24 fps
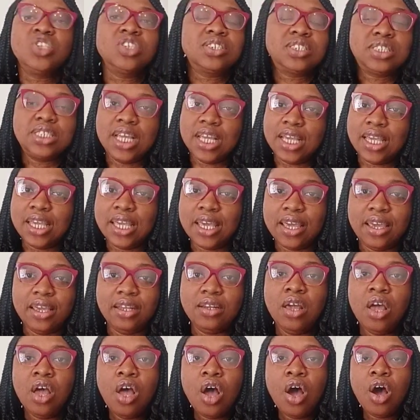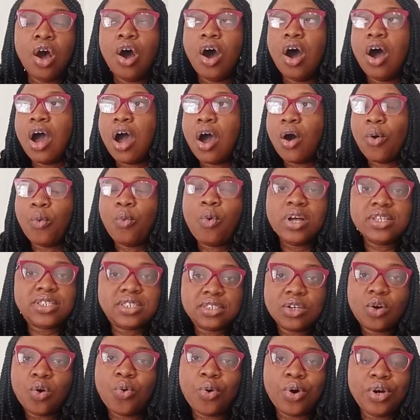was just thinking,
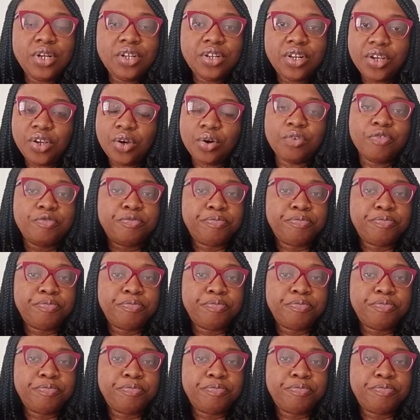what's the quantity